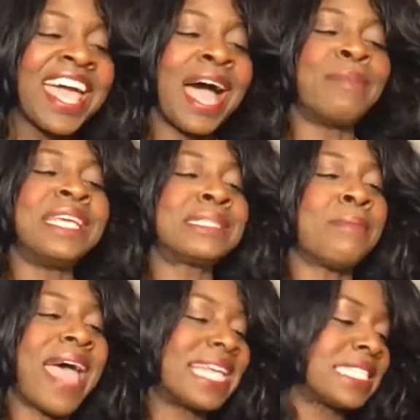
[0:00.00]
I'm gonna need some
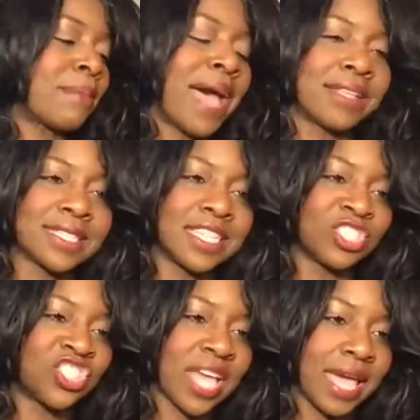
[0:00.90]
basketballs in the
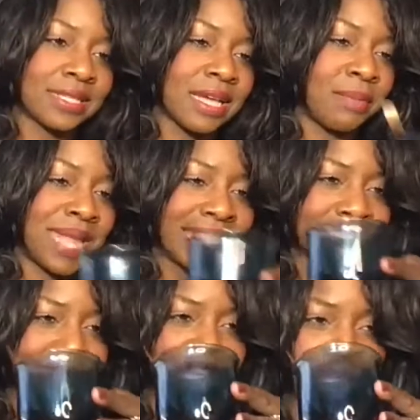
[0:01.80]
chat. Talk Black to
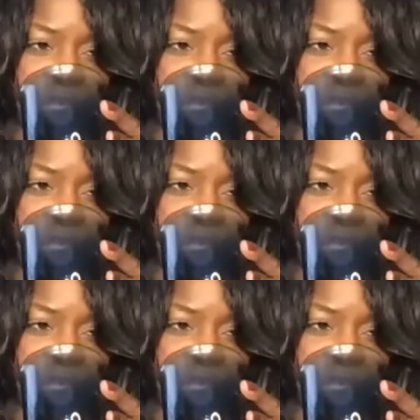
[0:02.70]
me.